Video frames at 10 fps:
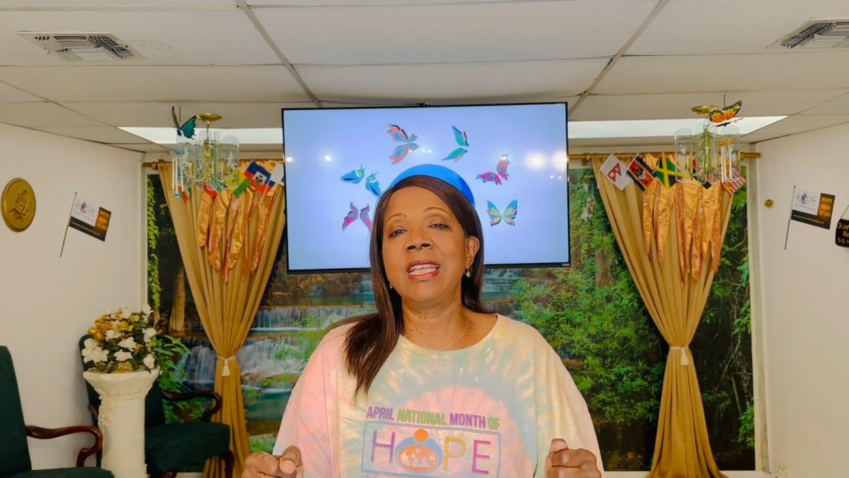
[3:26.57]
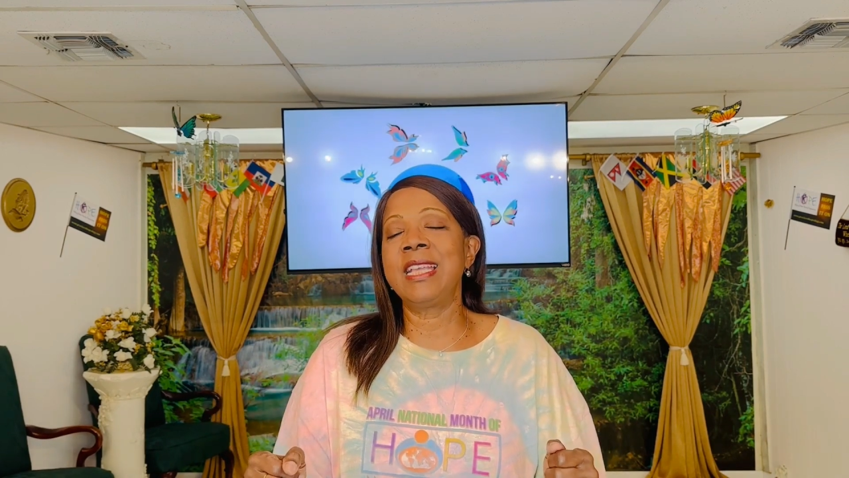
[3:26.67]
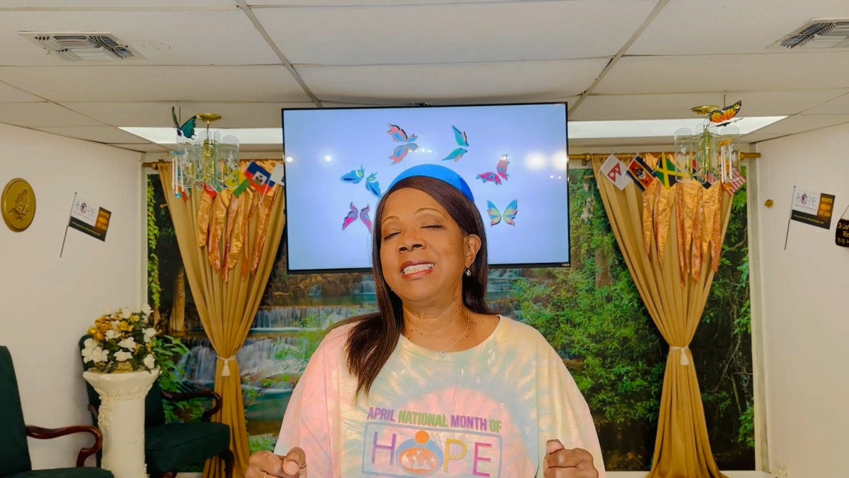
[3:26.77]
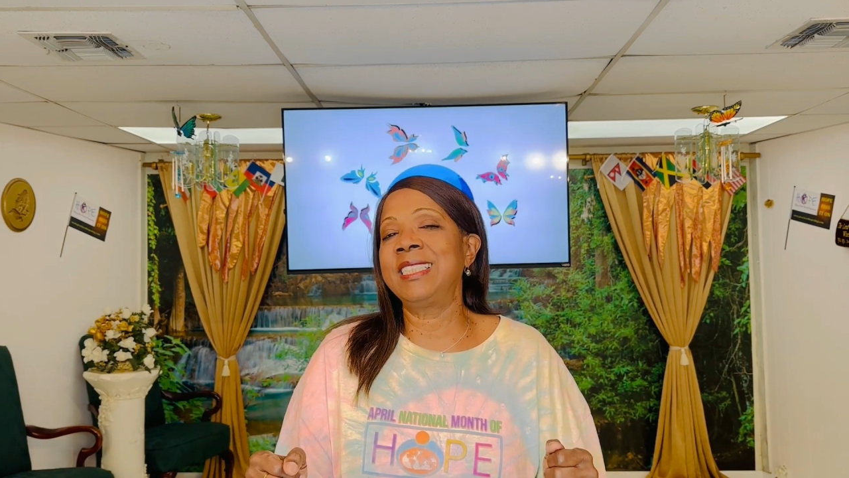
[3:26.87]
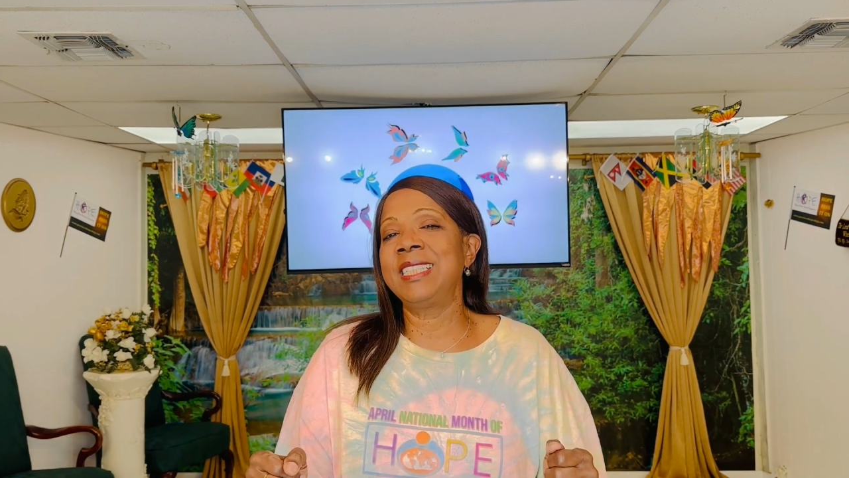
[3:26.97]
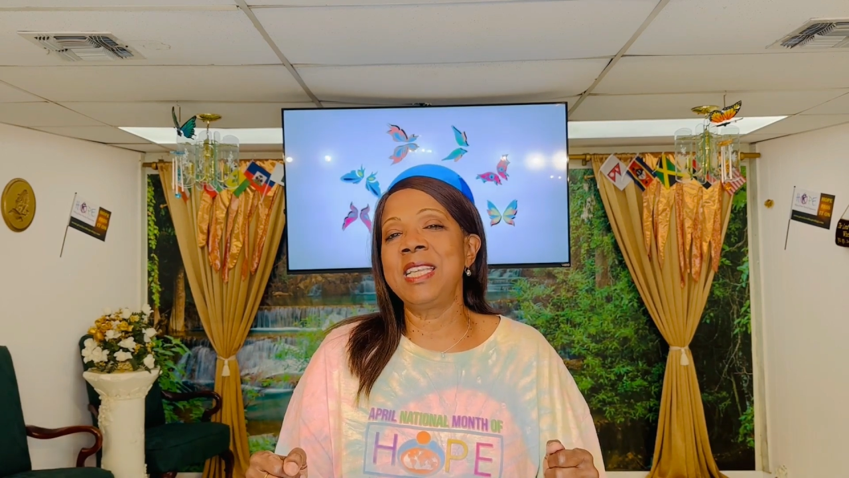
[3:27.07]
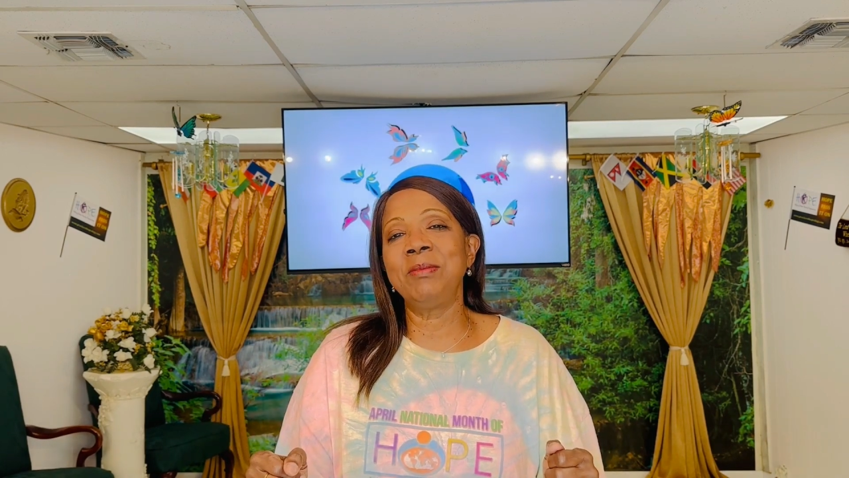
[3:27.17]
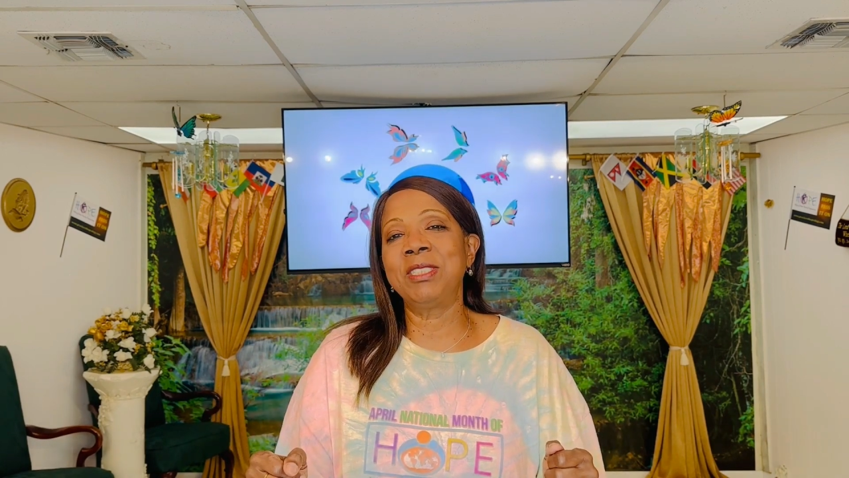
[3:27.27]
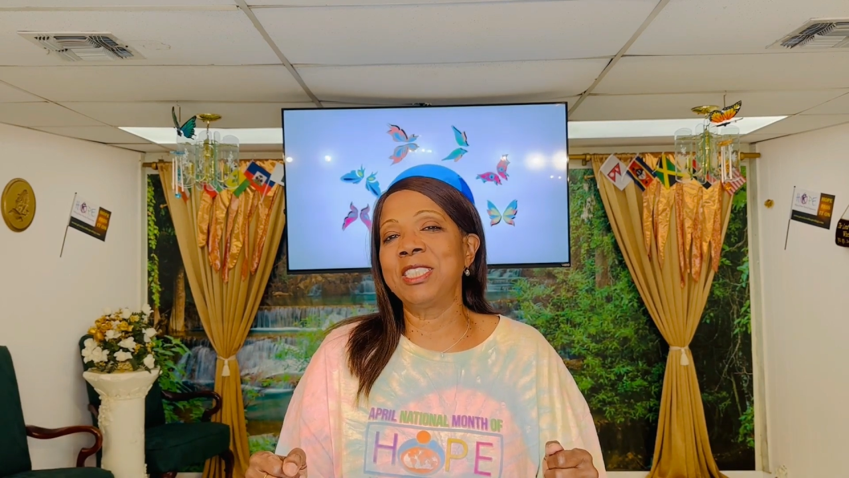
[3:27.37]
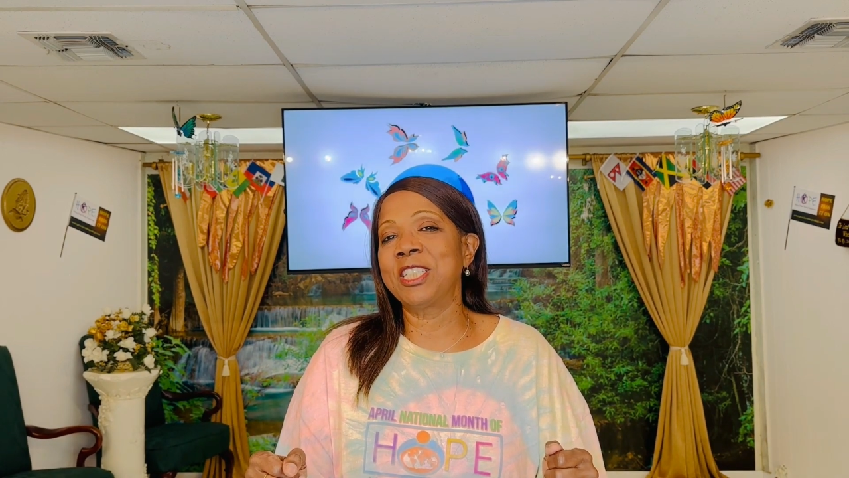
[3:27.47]
it
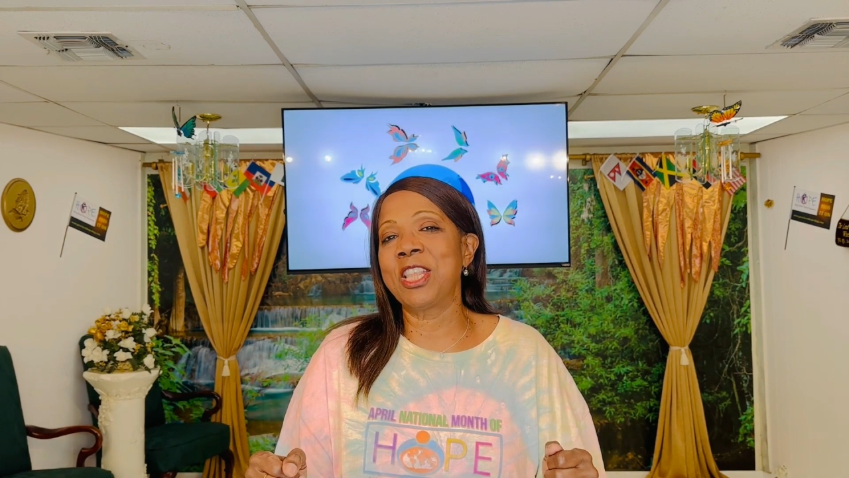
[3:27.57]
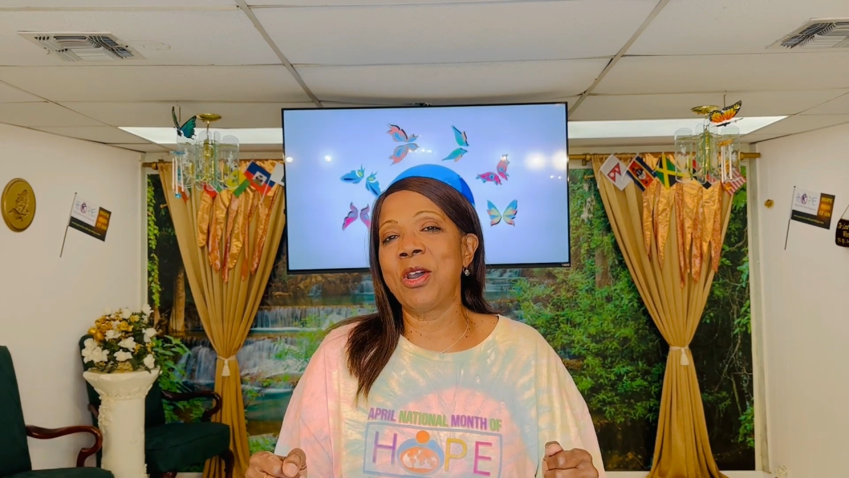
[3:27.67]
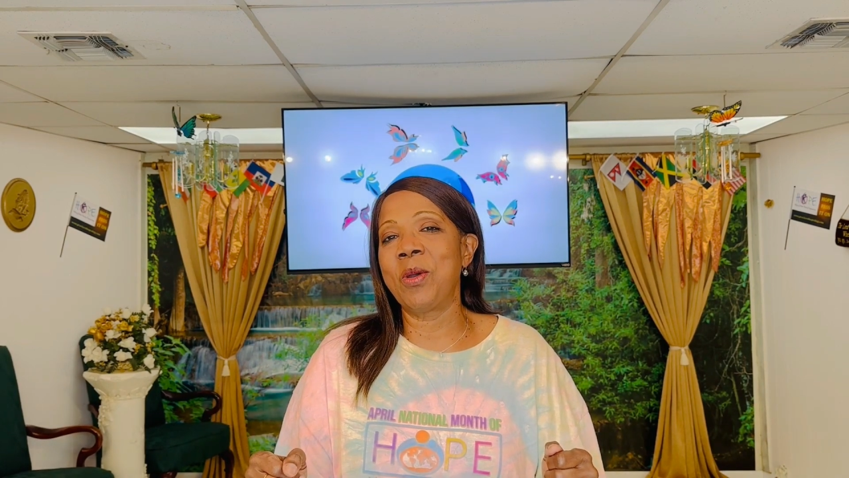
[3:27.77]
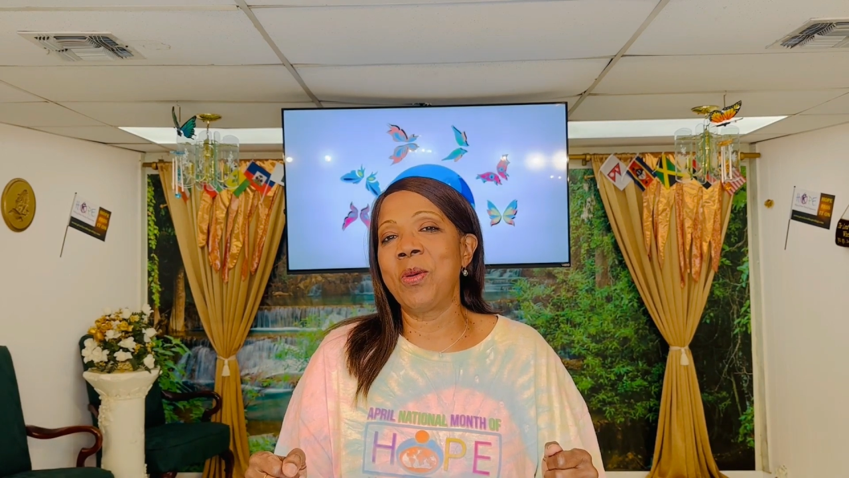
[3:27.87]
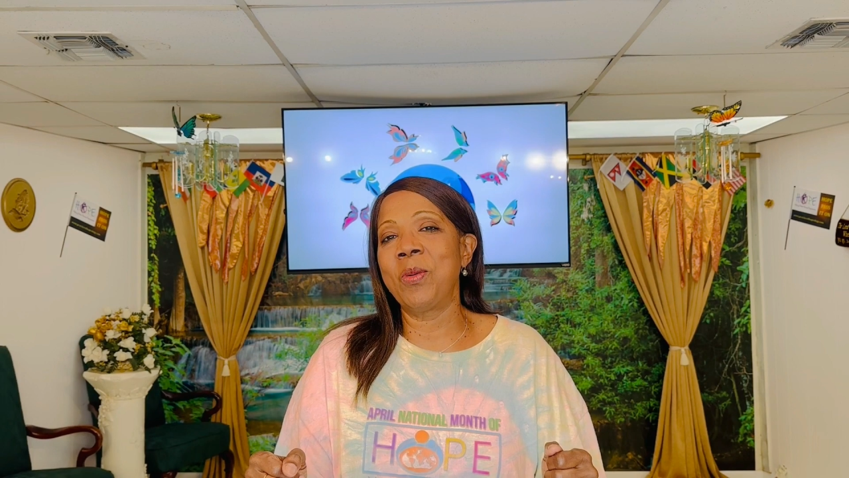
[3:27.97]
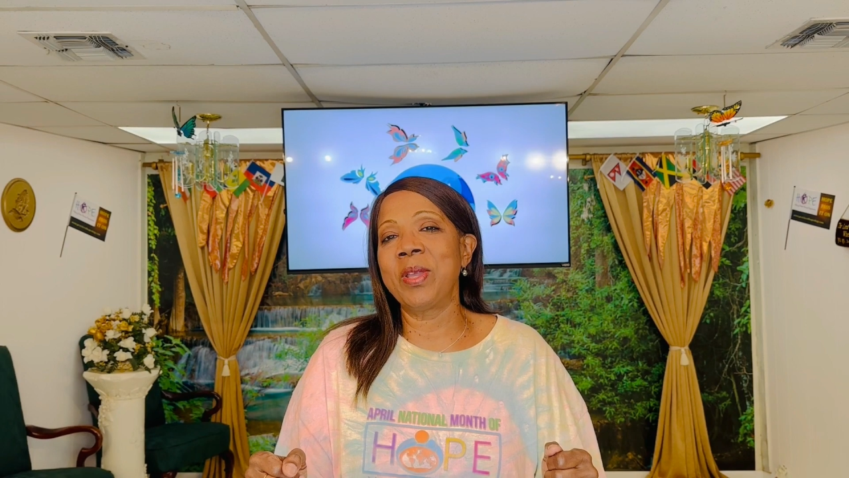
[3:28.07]
seems as though